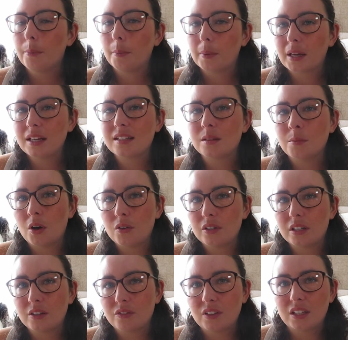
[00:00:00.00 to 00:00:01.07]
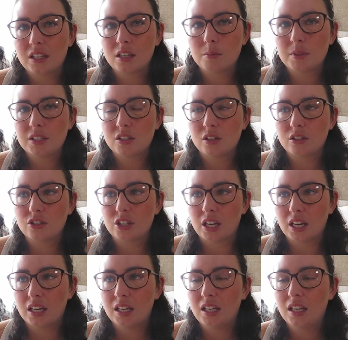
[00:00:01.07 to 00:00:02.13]
But because I'm already feeling a bit
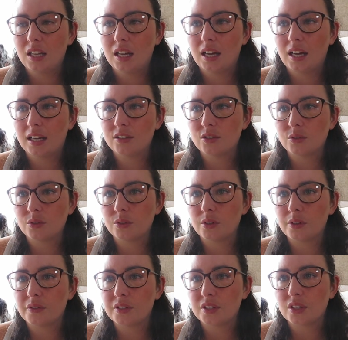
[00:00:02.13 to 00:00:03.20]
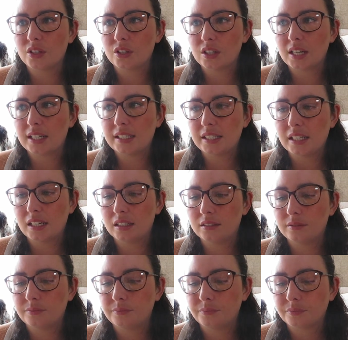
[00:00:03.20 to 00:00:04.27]
dodgy, I don't know if it's a good
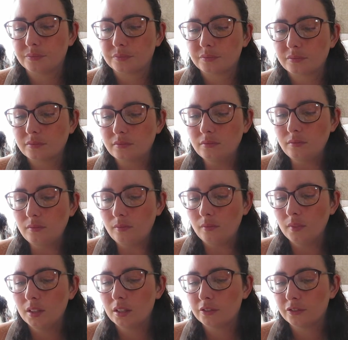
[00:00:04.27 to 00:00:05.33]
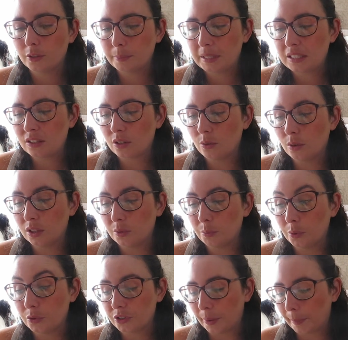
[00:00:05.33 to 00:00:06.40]
idea for me to go on the
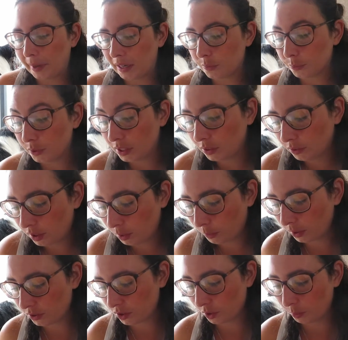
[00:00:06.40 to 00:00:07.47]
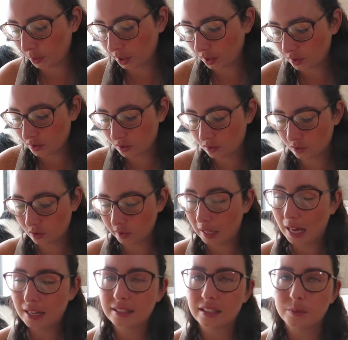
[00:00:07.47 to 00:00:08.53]
boat trip. And I really, really want to, because the
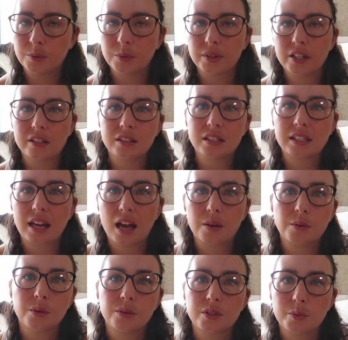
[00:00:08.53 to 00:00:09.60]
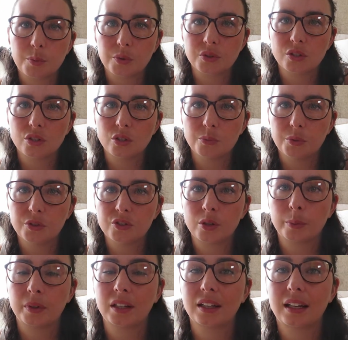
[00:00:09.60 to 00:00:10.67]
last time we were here in Skye, we were supposed to do a boat
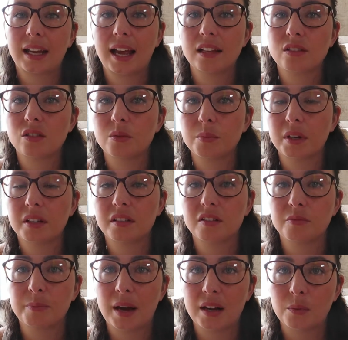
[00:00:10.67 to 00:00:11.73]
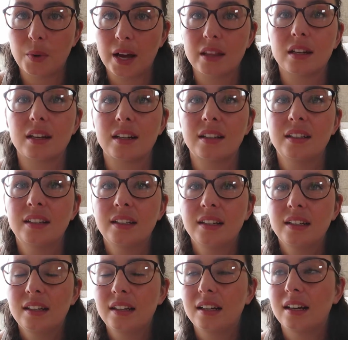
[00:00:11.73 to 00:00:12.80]
trip and it got cancelled because of bad weather.
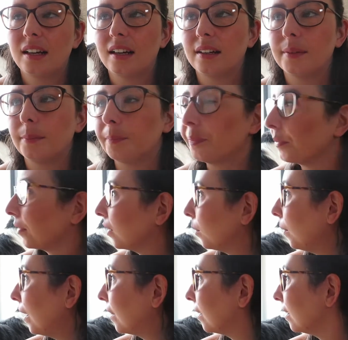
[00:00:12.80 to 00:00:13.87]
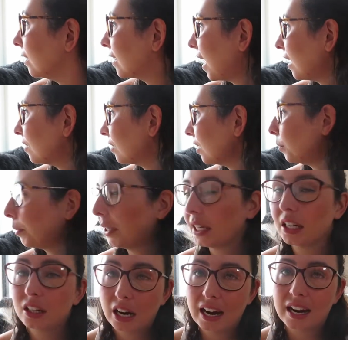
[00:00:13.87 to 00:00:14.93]
The weather is actually
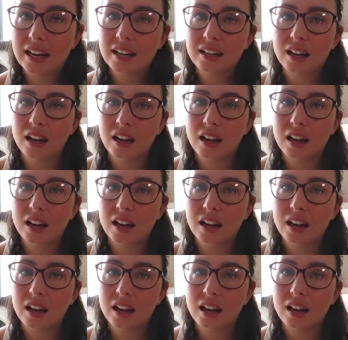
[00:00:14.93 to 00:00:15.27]
pretty great